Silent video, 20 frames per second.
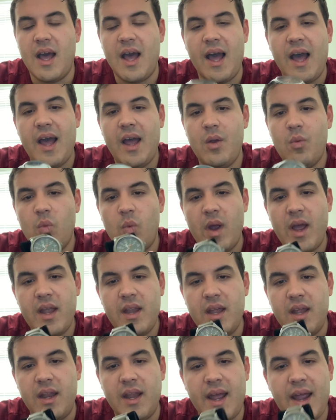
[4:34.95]
I
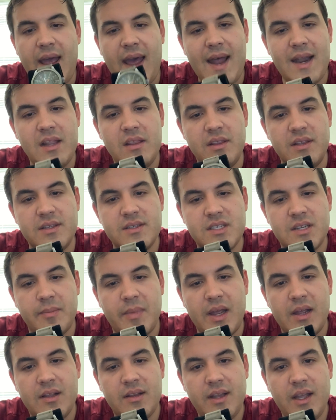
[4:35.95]
went and I added this to
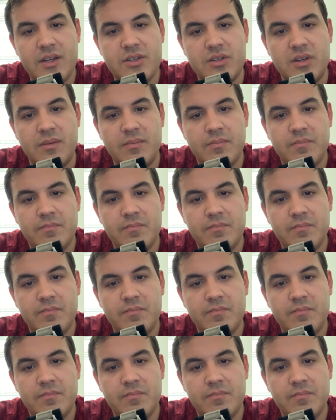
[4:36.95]
my collection.